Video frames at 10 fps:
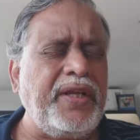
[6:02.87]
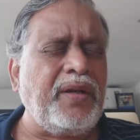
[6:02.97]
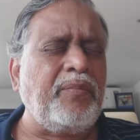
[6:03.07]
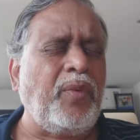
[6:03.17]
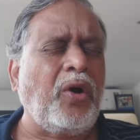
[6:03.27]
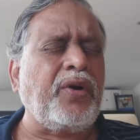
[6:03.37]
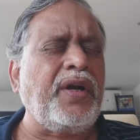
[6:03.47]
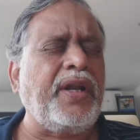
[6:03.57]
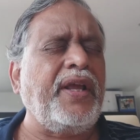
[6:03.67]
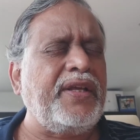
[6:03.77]
in
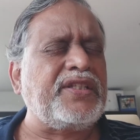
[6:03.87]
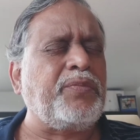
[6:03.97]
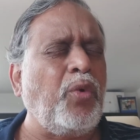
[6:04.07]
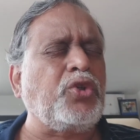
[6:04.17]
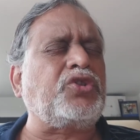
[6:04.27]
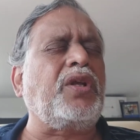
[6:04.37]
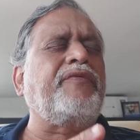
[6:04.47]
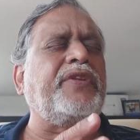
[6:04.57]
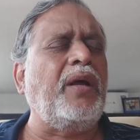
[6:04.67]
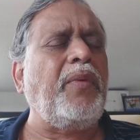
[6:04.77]
modern days. Most
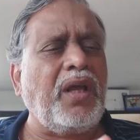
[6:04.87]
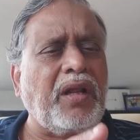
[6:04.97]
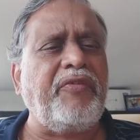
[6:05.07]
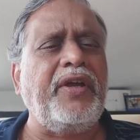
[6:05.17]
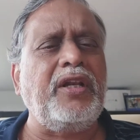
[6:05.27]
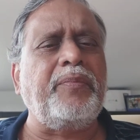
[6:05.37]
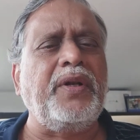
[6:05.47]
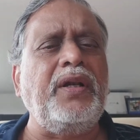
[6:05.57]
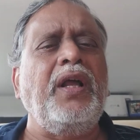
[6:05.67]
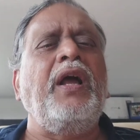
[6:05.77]
of them are
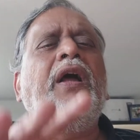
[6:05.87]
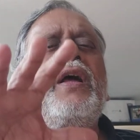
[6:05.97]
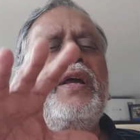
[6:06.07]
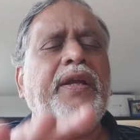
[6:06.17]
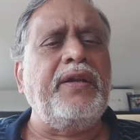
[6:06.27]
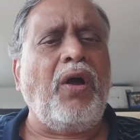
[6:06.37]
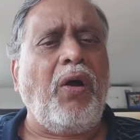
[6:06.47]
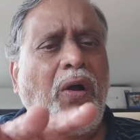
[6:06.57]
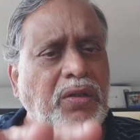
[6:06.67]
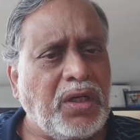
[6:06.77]
available
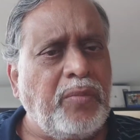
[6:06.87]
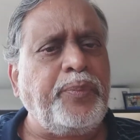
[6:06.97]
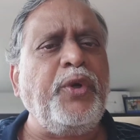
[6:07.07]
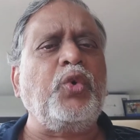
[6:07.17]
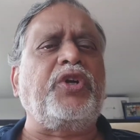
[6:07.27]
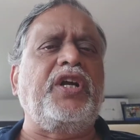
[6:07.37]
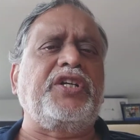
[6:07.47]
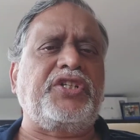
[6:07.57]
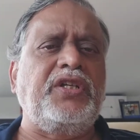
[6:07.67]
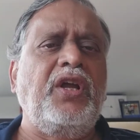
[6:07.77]
on
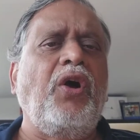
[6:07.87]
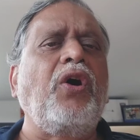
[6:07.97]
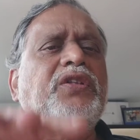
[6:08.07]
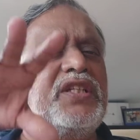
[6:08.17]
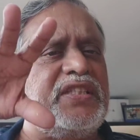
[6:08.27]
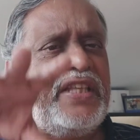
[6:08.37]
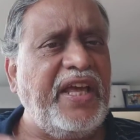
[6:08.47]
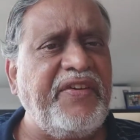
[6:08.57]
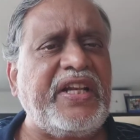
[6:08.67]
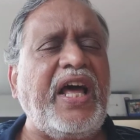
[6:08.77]
computers. All these
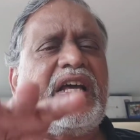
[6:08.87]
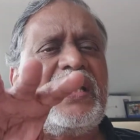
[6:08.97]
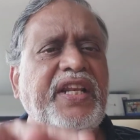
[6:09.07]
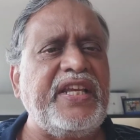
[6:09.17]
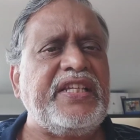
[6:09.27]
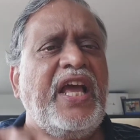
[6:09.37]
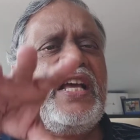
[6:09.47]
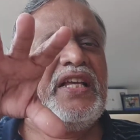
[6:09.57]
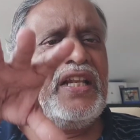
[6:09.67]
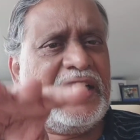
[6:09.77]
Devanagari
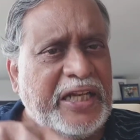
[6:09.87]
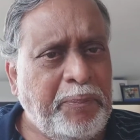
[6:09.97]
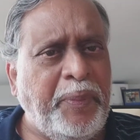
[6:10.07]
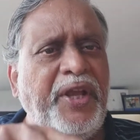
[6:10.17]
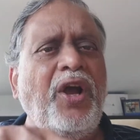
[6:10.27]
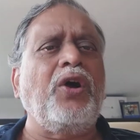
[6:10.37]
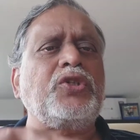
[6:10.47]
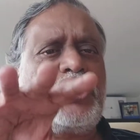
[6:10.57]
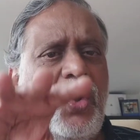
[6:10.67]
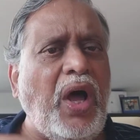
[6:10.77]
Lipi
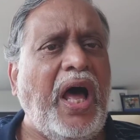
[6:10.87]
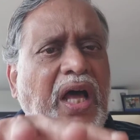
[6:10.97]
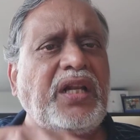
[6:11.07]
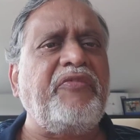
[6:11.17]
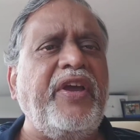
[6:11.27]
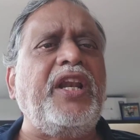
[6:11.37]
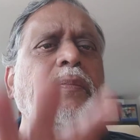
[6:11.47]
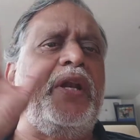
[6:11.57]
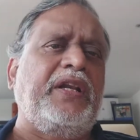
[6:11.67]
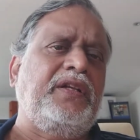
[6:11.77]
also are
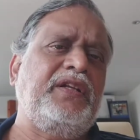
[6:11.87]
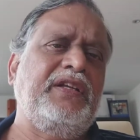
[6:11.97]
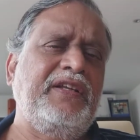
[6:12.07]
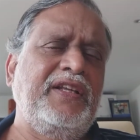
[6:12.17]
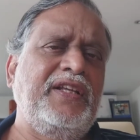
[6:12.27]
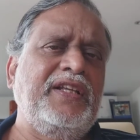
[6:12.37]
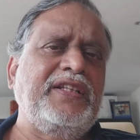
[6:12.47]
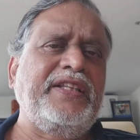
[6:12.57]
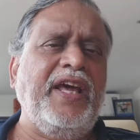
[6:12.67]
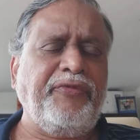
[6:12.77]
available.
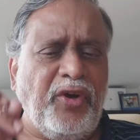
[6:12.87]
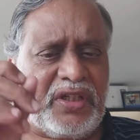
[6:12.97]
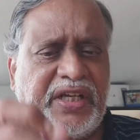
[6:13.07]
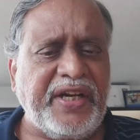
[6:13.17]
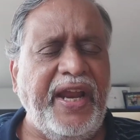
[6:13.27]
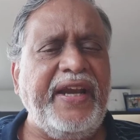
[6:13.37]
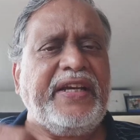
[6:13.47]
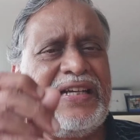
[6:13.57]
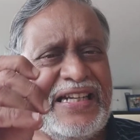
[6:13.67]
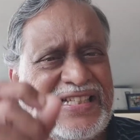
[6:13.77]
Therefore,
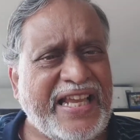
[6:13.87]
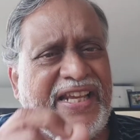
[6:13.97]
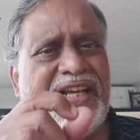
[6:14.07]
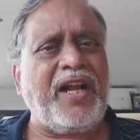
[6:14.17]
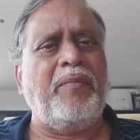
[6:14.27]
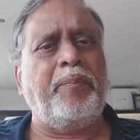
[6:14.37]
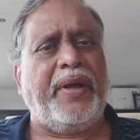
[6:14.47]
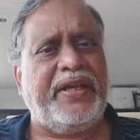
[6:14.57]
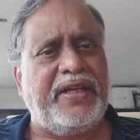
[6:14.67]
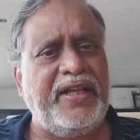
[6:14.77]
design a
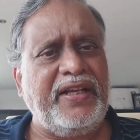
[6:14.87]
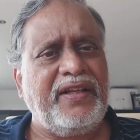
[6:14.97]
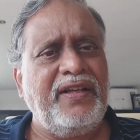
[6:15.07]
compiler